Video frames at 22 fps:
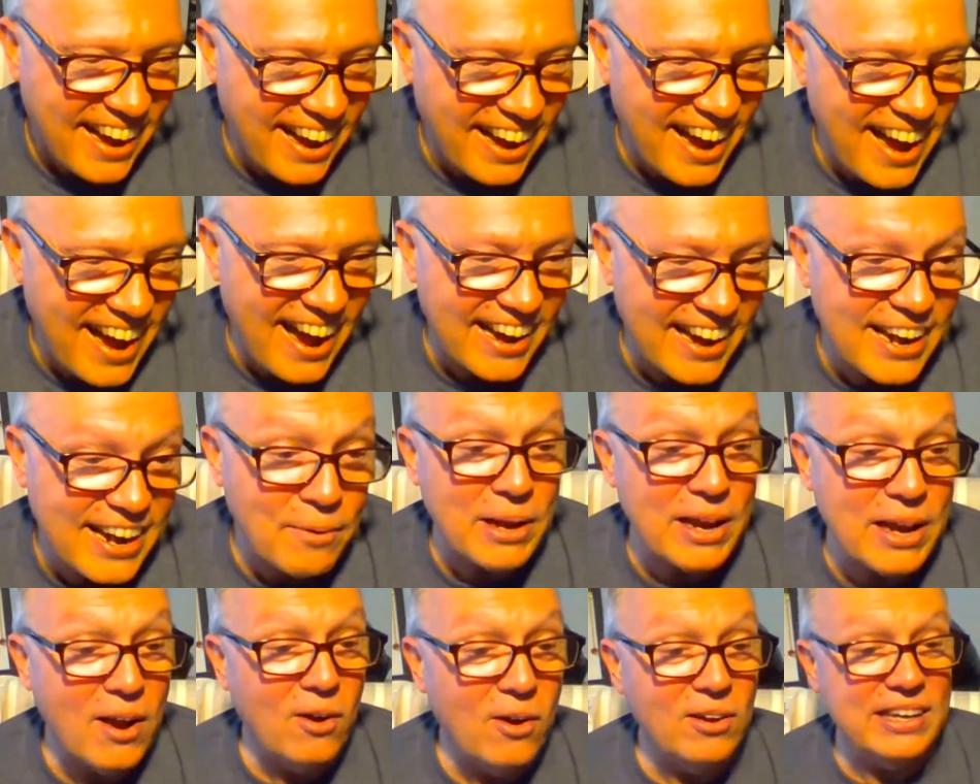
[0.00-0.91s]
Here
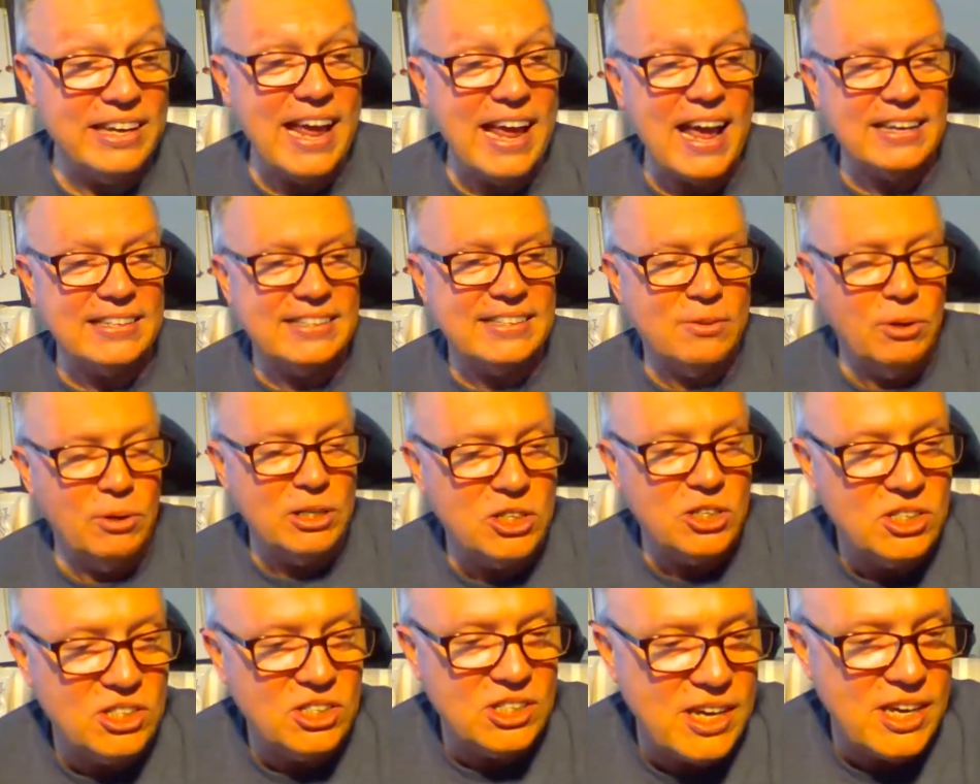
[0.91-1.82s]
we go. Yes,
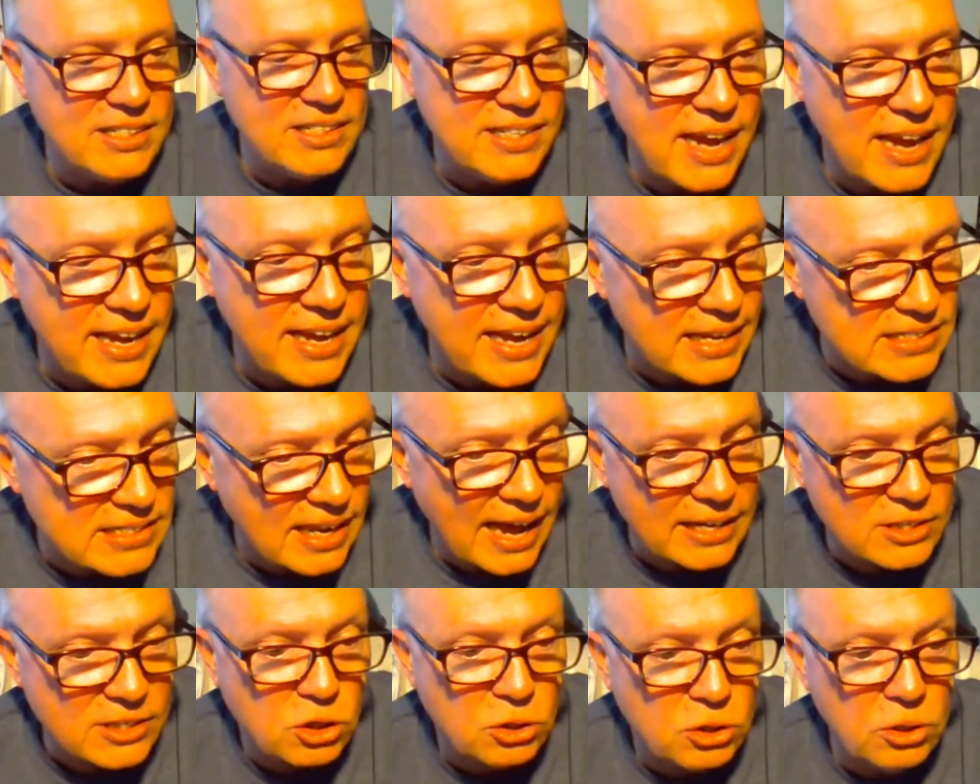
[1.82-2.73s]
Richard C is saying yes.
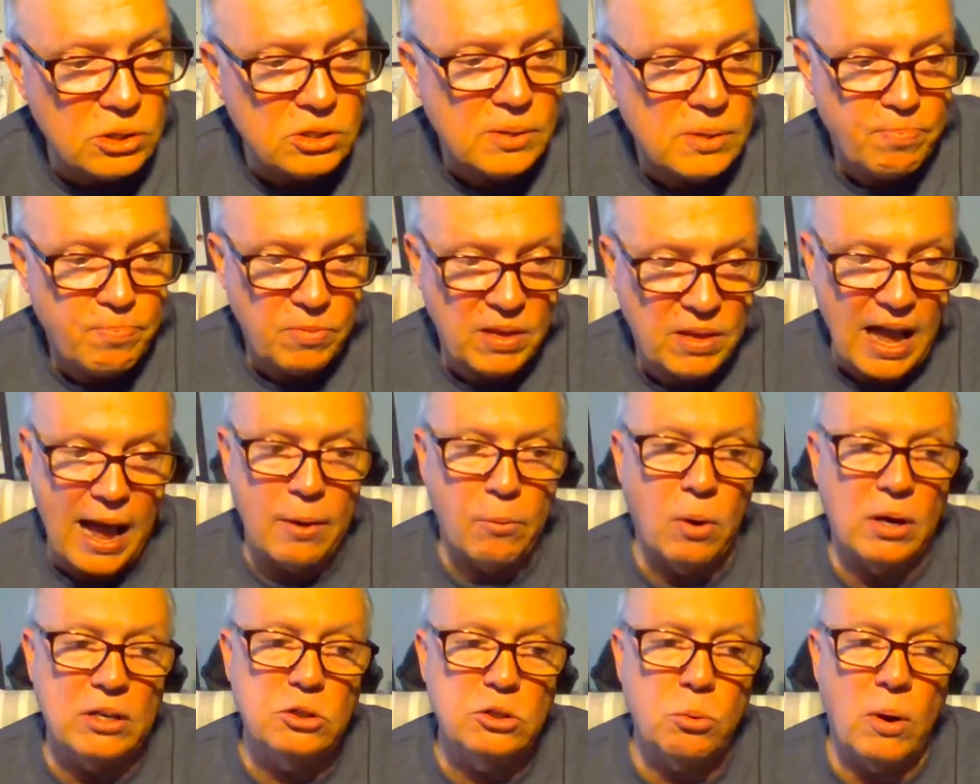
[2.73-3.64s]
Last cruise, guy
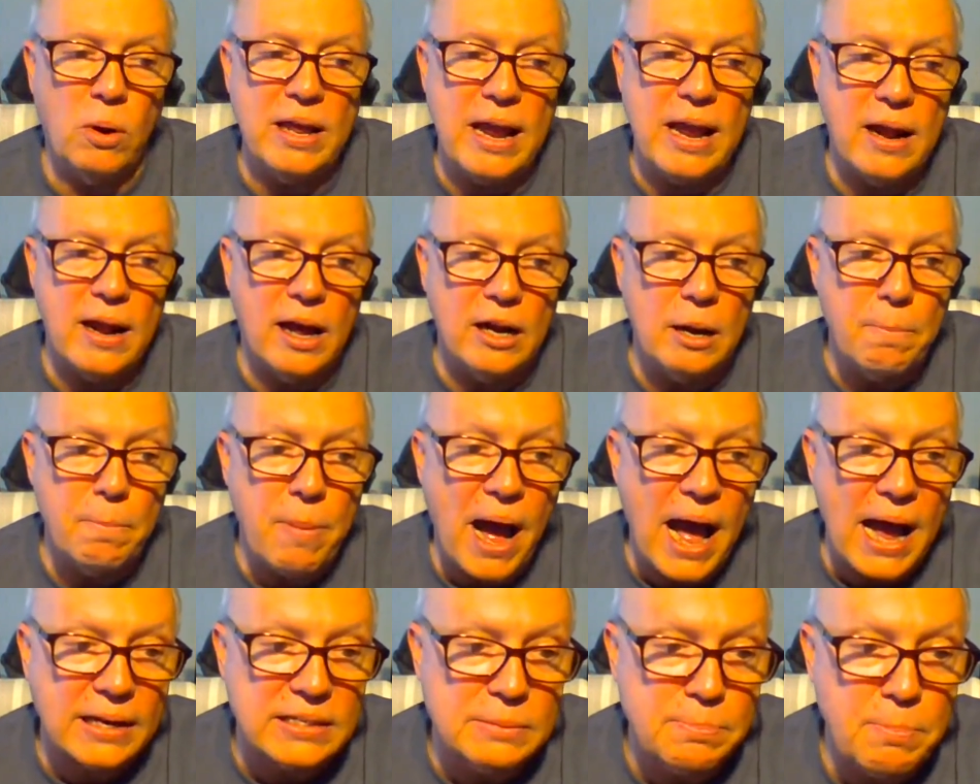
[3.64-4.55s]
won $2,800.
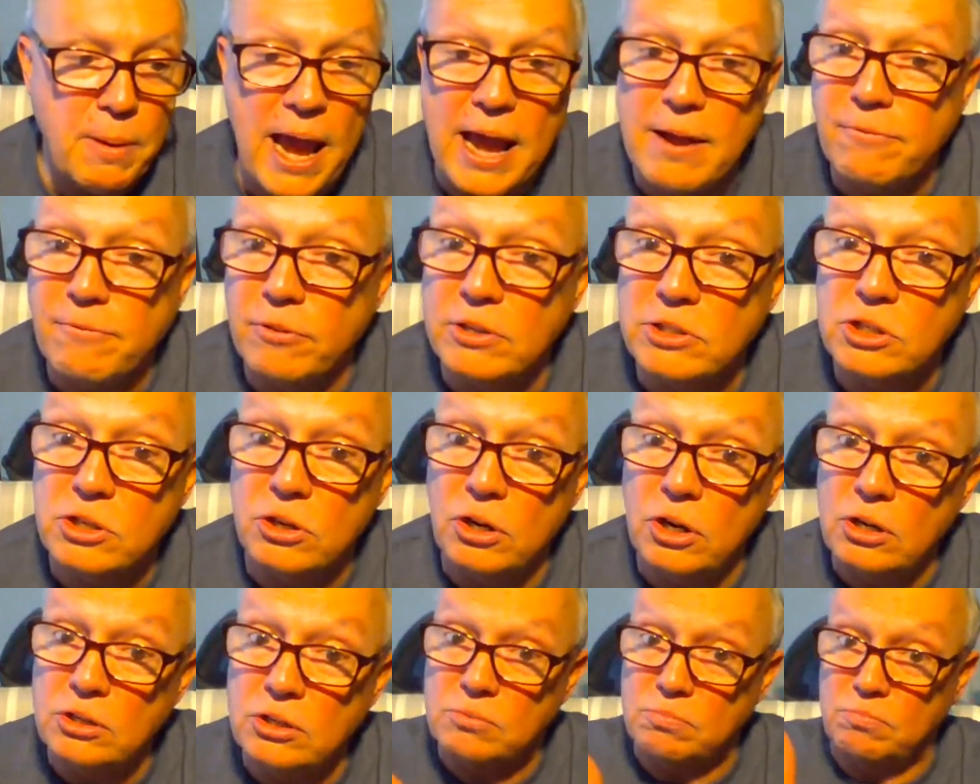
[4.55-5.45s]
Paid for his
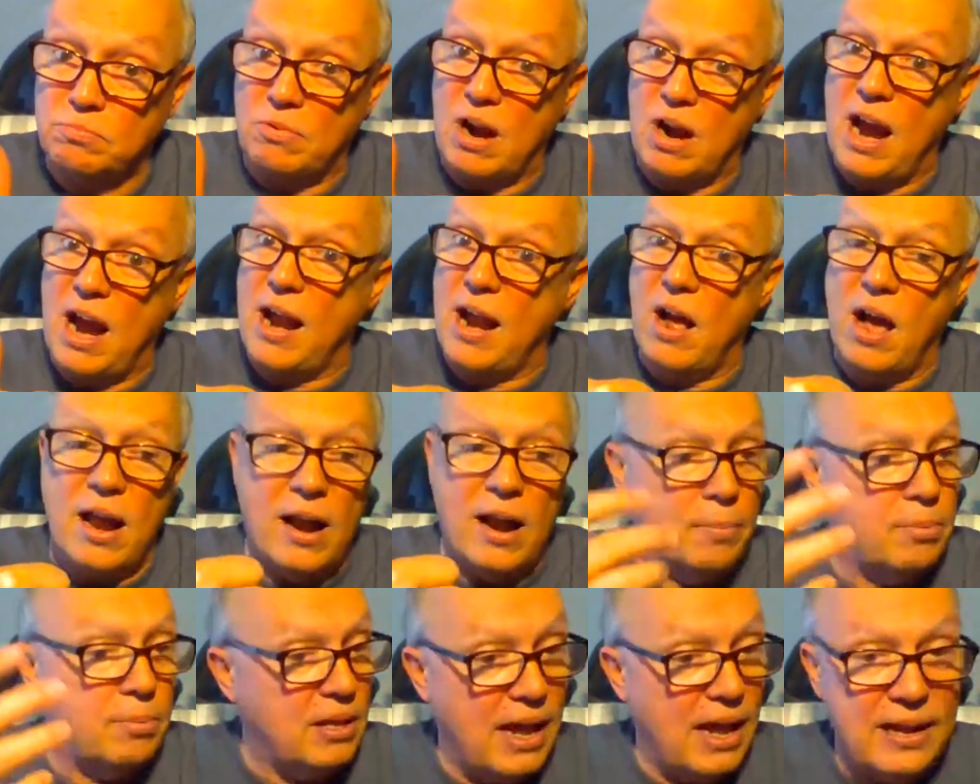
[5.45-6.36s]
cruise. Right on.
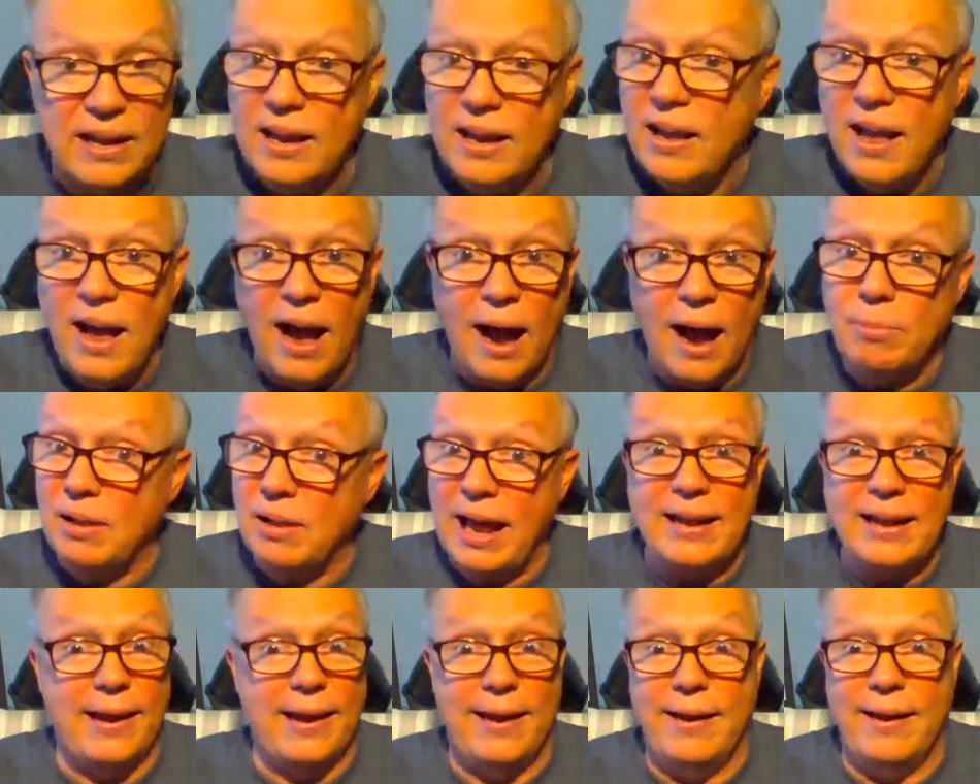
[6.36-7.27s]
I'm glad
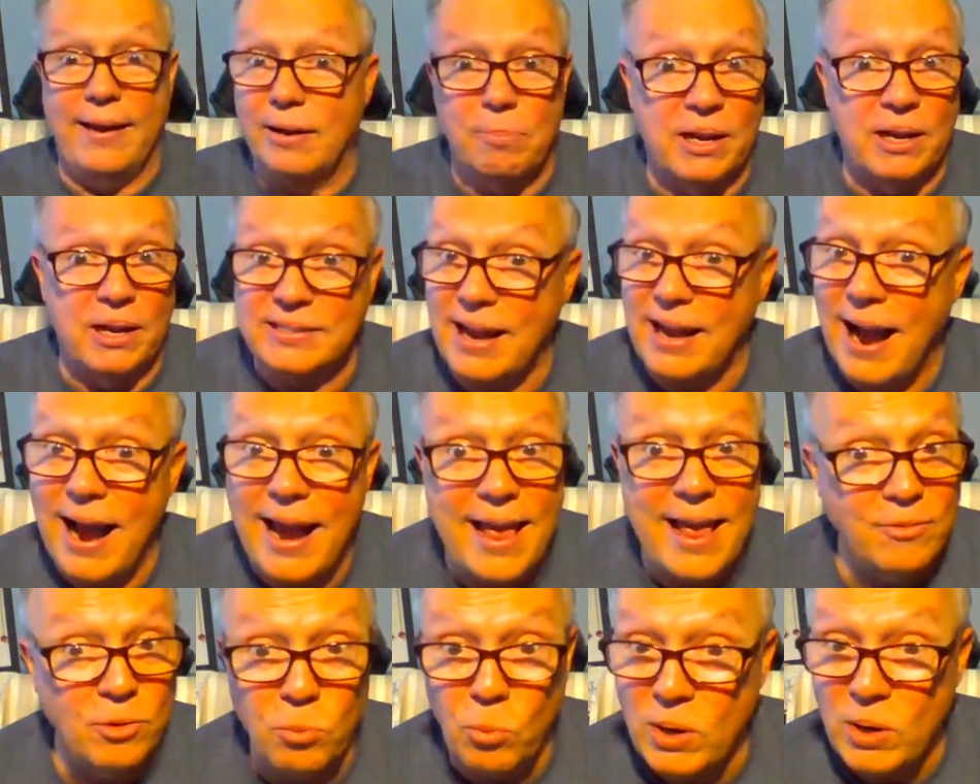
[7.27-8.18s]
to hear it, because I
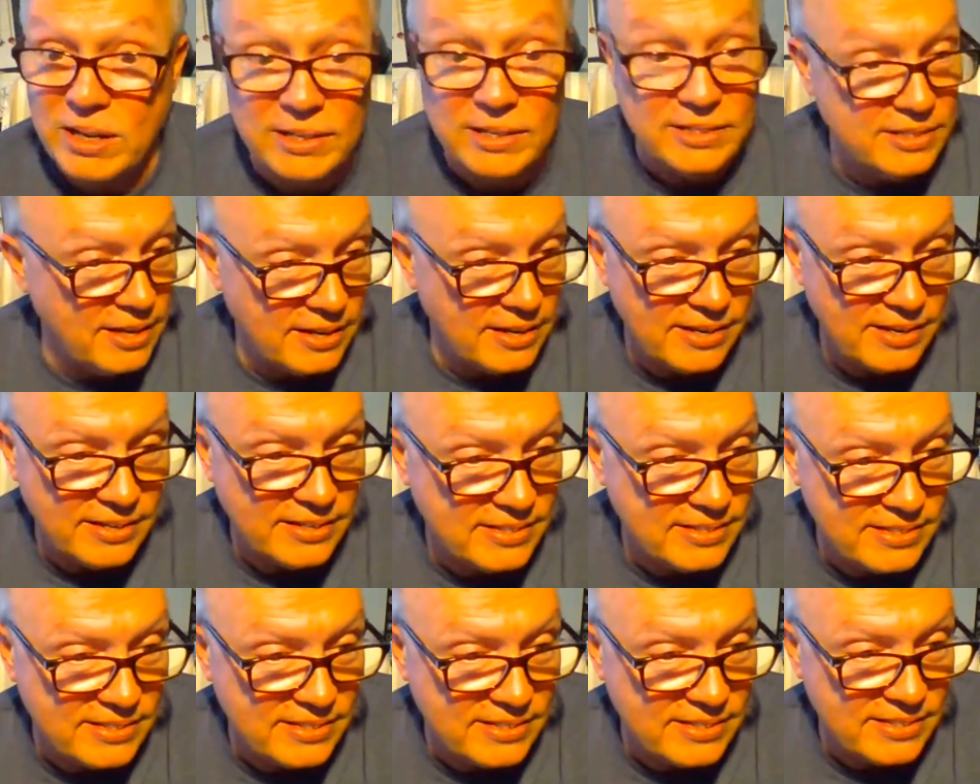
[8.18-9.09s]
haven't witnessed it.
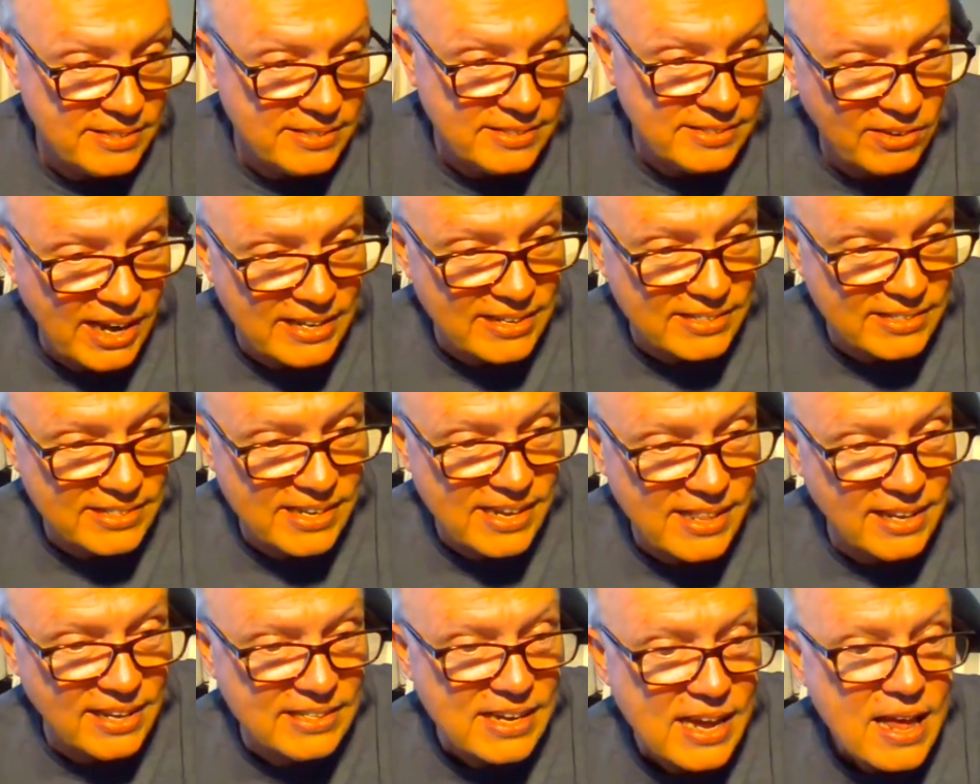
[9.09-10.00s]
It's just glad to
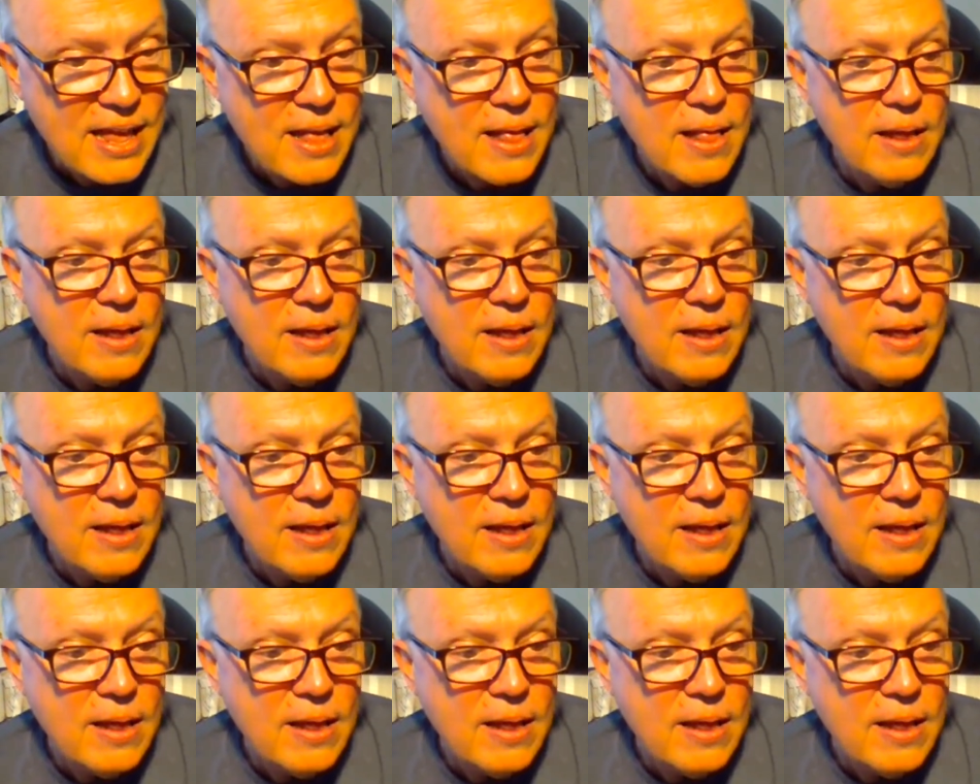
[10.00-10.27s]
see this.